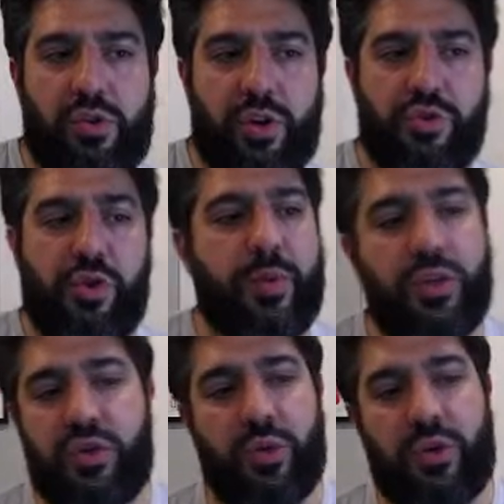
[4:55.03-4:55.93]
contributing
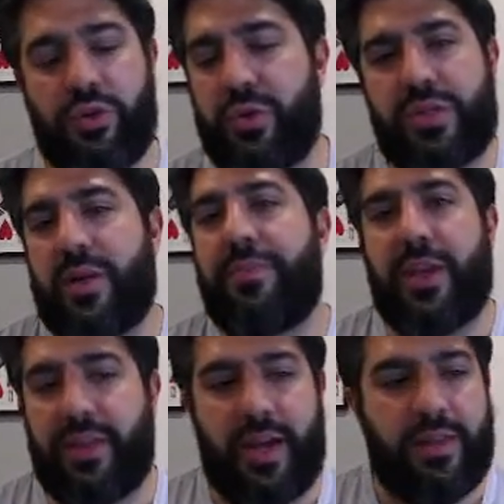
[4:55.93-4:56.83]
to it or you're doing
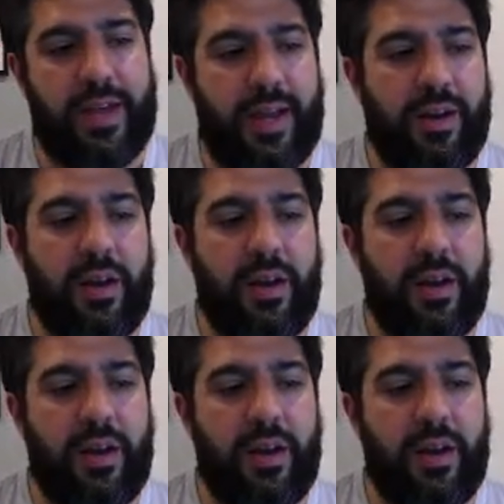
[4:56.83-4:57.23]
something that